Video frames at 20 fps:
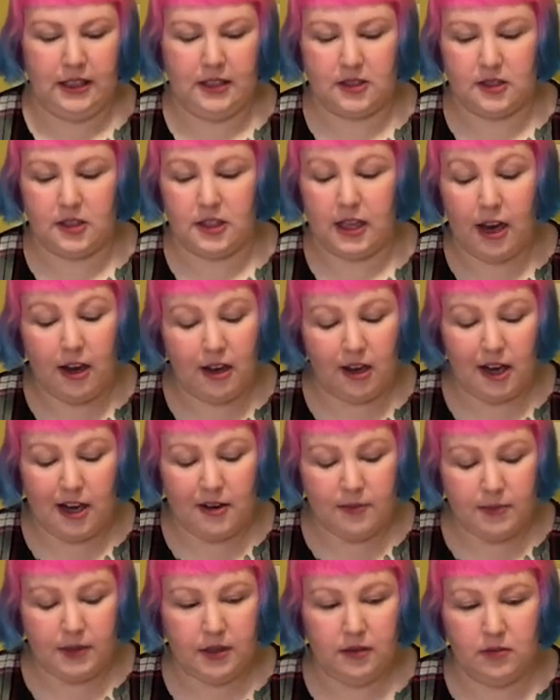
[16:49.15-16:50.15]
So yeah,
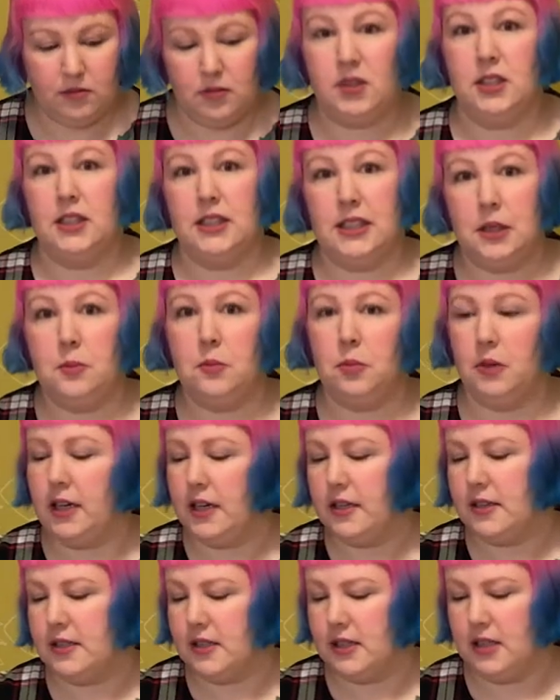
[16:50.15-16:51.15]
I've been really
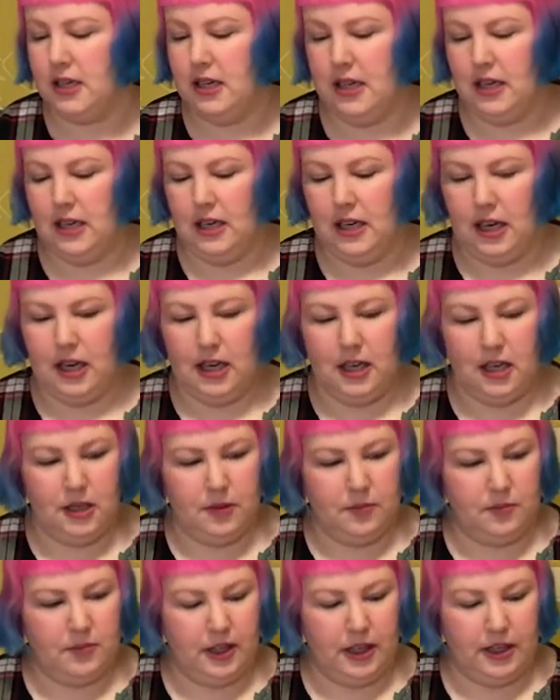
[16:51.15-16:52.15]
impressed.
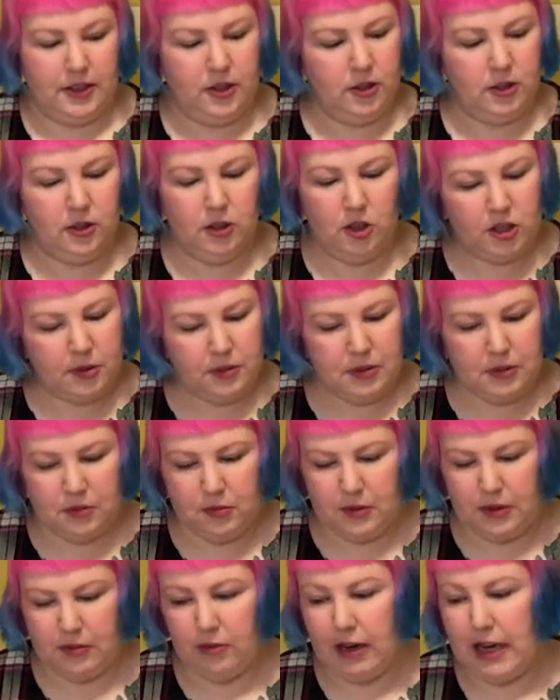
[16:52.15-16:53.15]
I know a lot of people
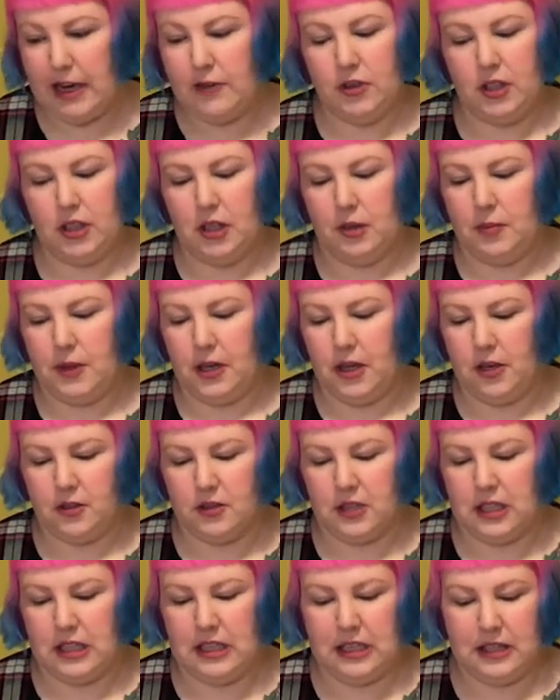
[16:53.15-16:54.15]
have been raving
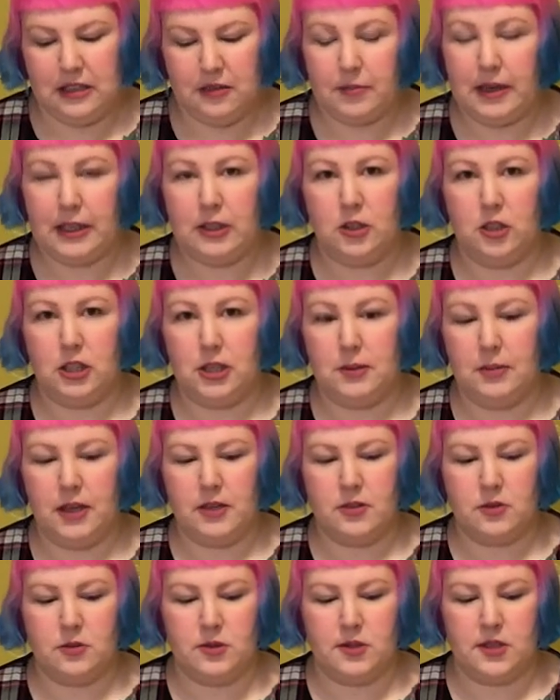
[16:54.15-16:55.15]
about Magnolia
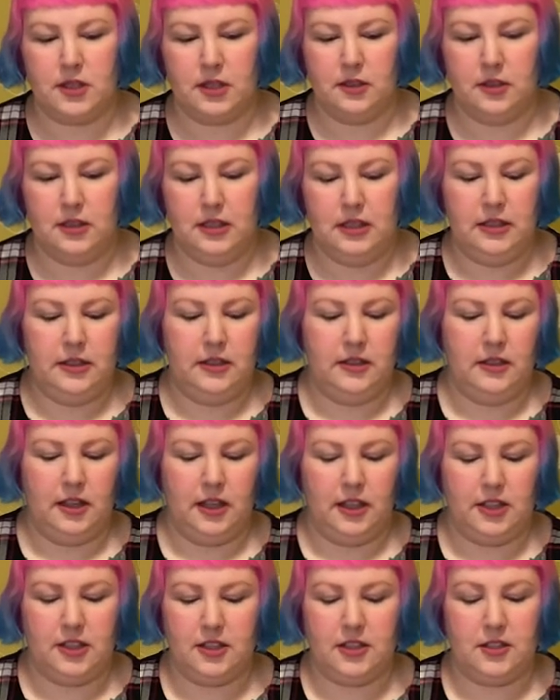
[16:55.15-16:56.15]
Puzzles, and
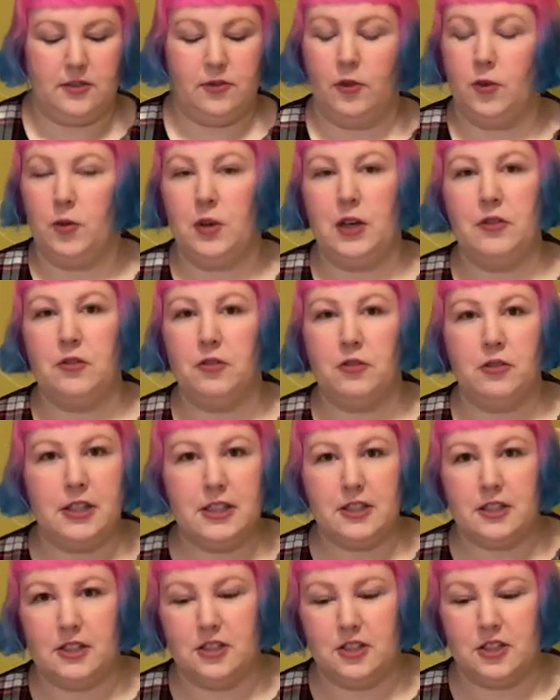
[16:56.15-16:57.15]
I just, for whatever
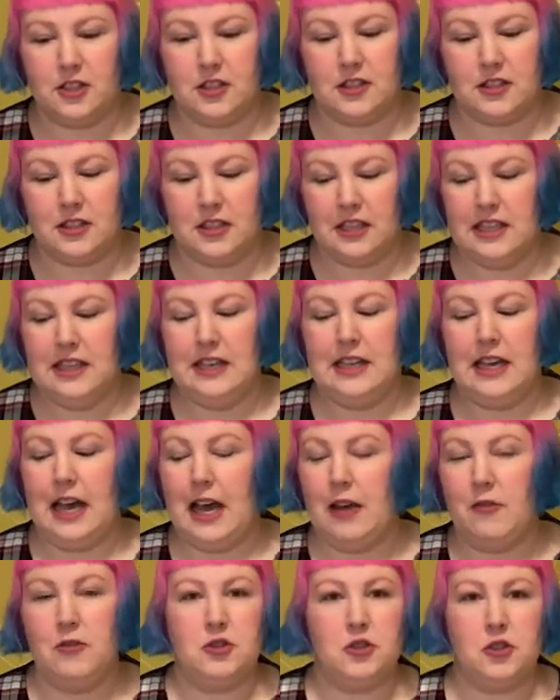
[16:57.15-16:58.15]
reason, just
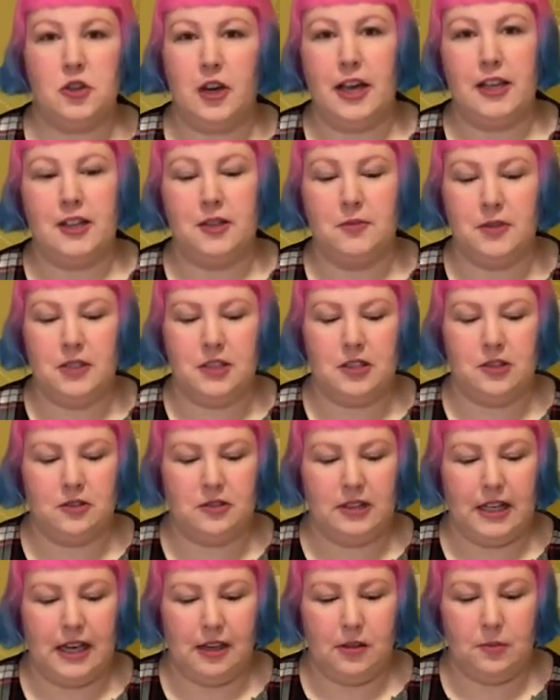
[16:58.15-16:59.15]
haven't tried them until
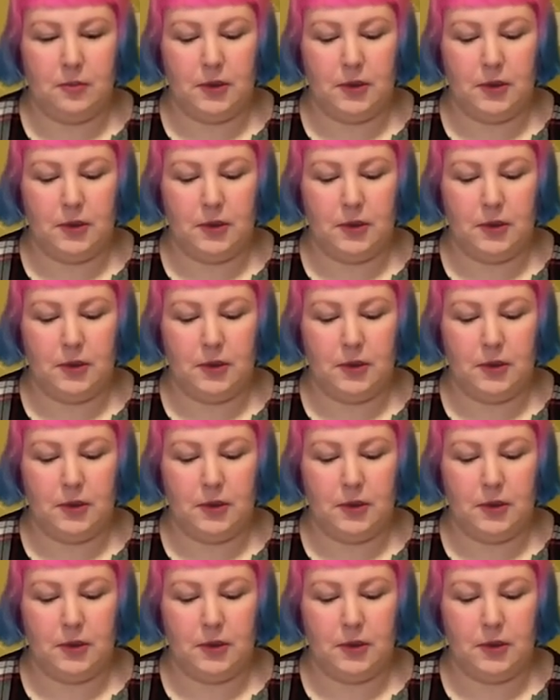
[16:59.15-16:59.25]
now.